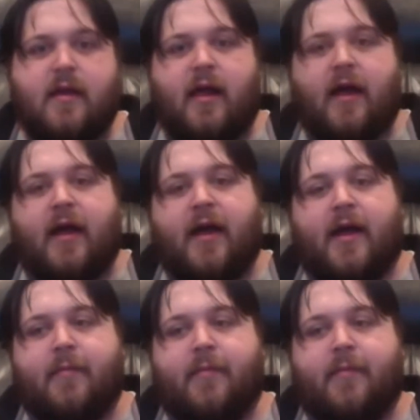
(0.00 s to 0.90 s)

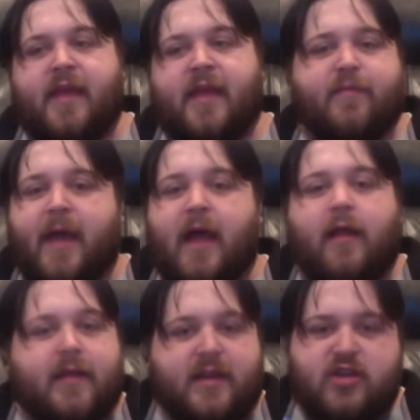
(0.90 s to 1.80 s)
They have a
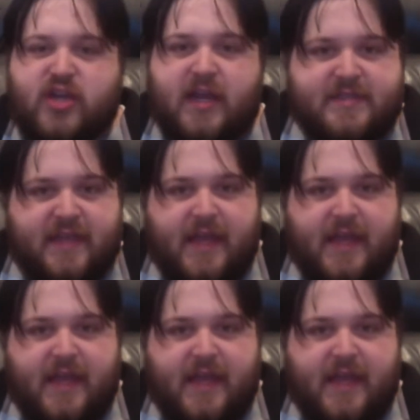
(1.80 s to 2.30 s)
paladin chasing